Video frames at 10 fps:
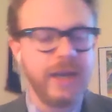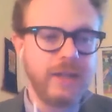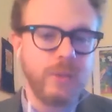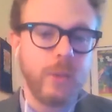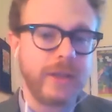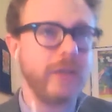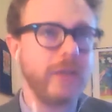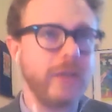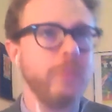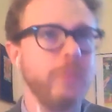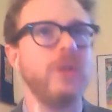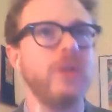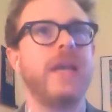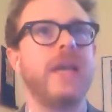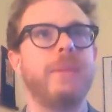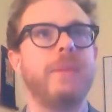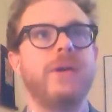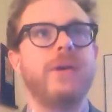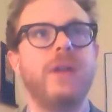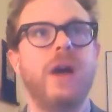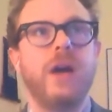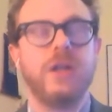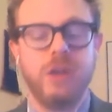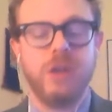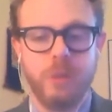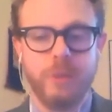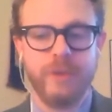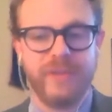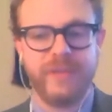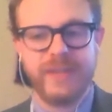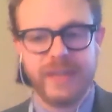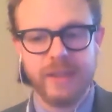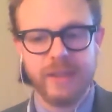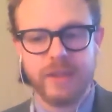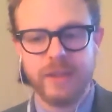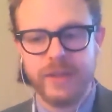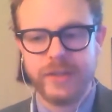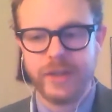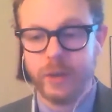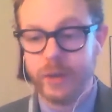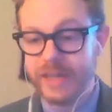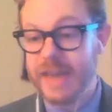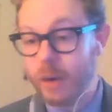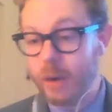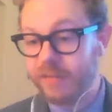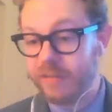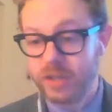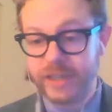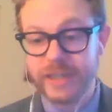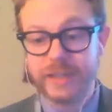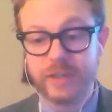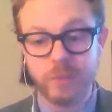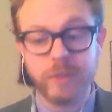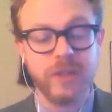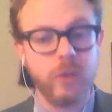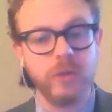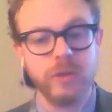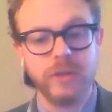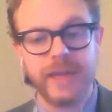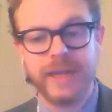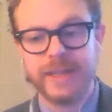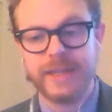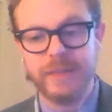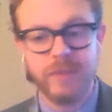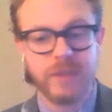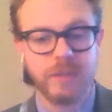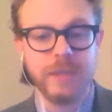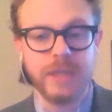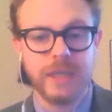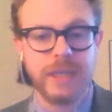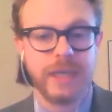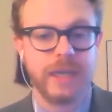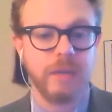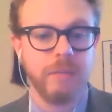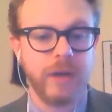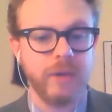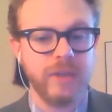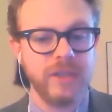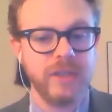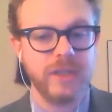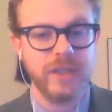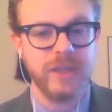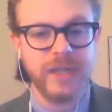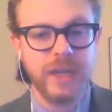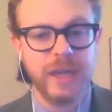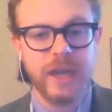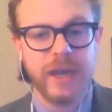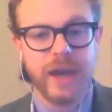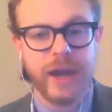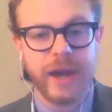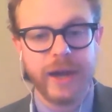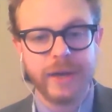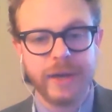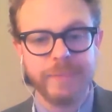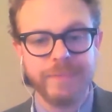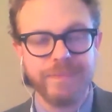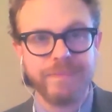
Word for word: Walk Like a Buddha, came out October fifteenth. So it is now officially two months old, and it seems to be kicking butt, which is good. Um,